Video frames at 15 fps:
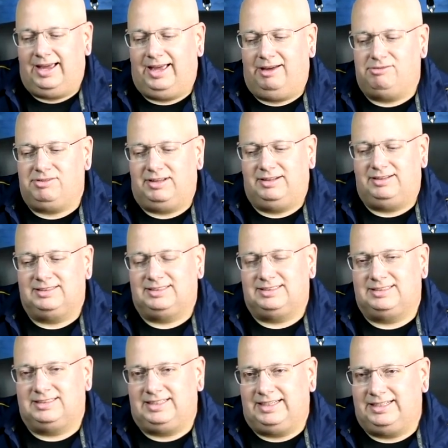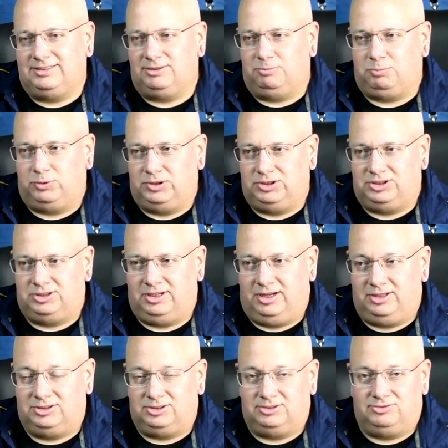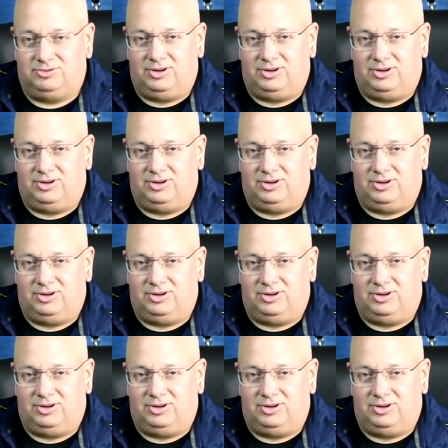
have a distinct appreciation